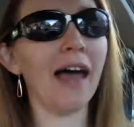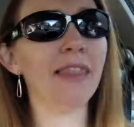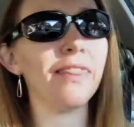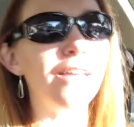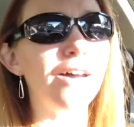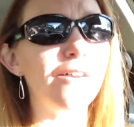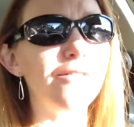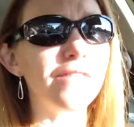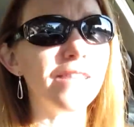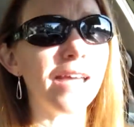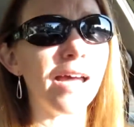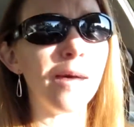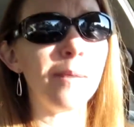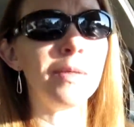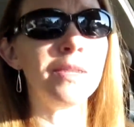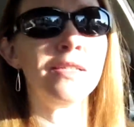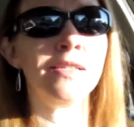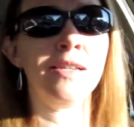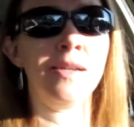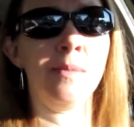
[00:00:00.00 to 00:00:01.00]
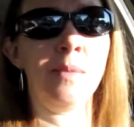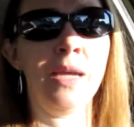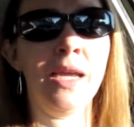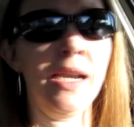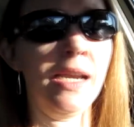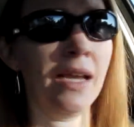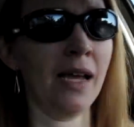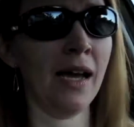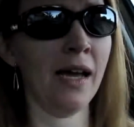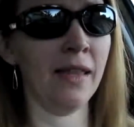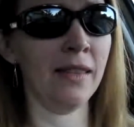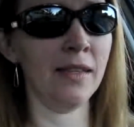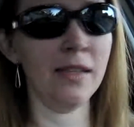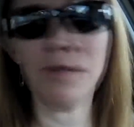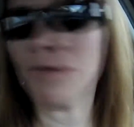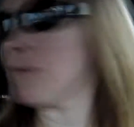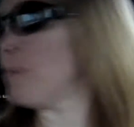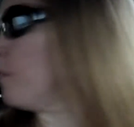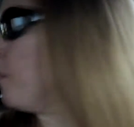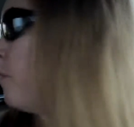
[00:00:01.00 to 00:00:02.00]
I love the comments that I'm getting on
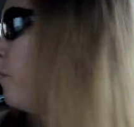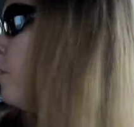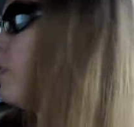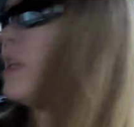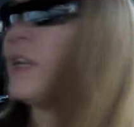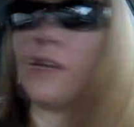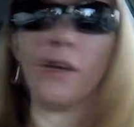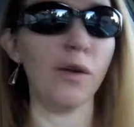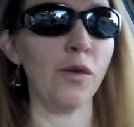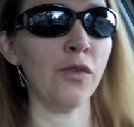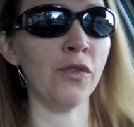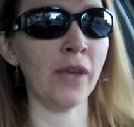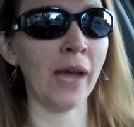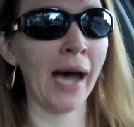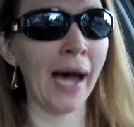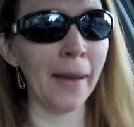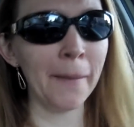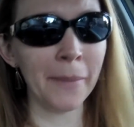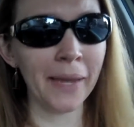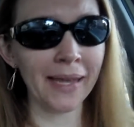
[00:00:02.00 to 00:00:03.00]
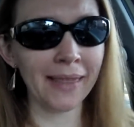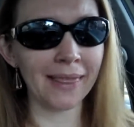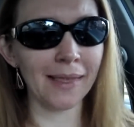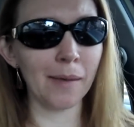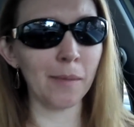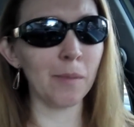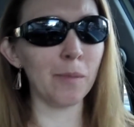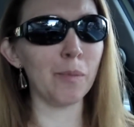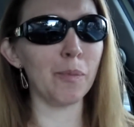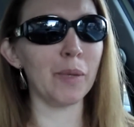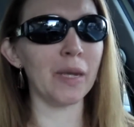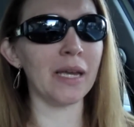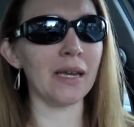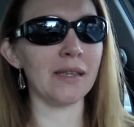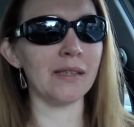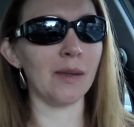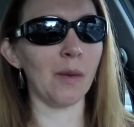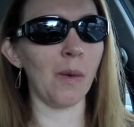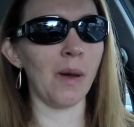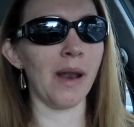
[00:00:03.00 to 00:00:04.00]
these videos. I make them
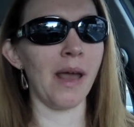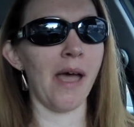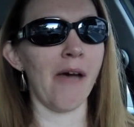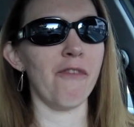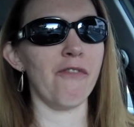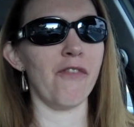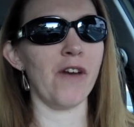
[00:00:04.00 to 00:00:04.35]
because I wanna have